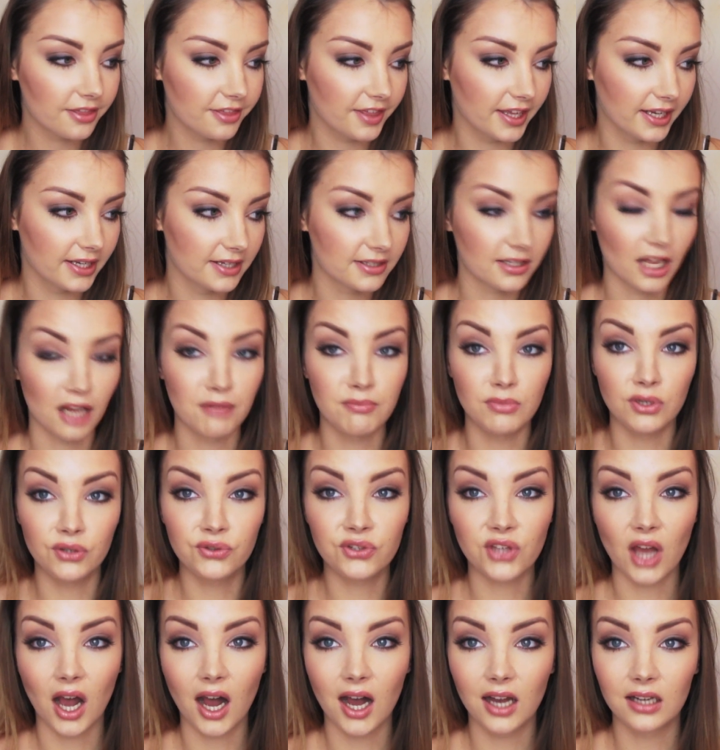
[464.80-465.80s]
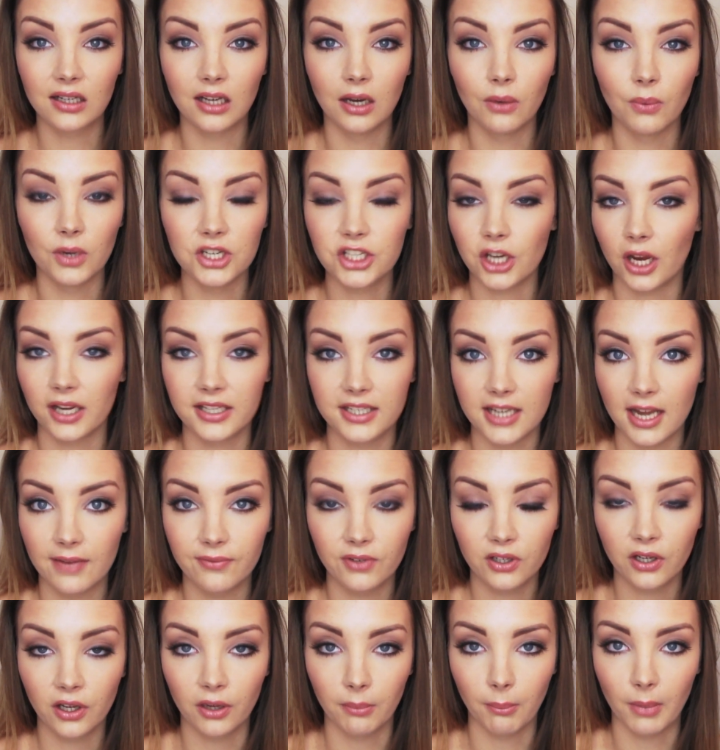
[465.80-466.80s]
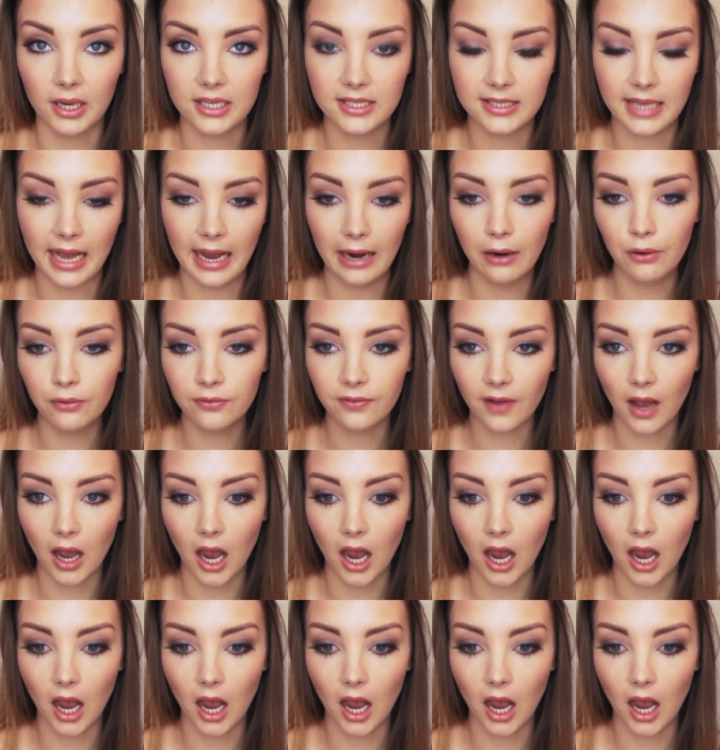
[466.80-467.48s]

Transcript: things like moussaka, which I'd never cooked myself,